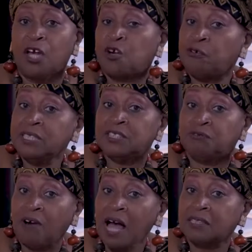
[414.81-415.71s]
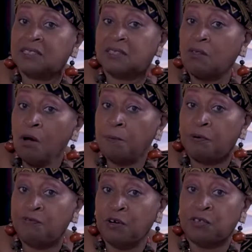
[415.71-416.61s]
Chris Rock's thought
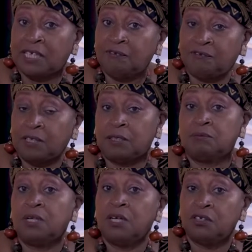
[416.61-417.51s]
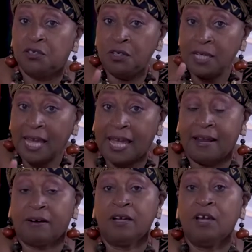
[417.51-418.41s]
provoking film, Good
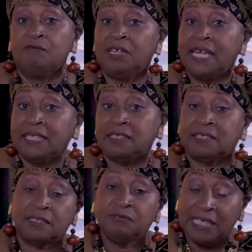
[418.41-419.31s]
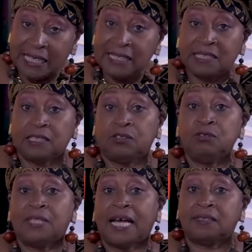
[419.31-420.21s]
Hair, released, released in
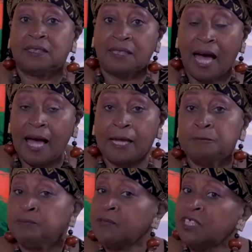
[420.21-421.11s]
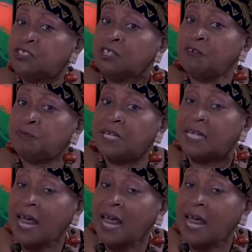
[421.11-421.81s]
2009, should have been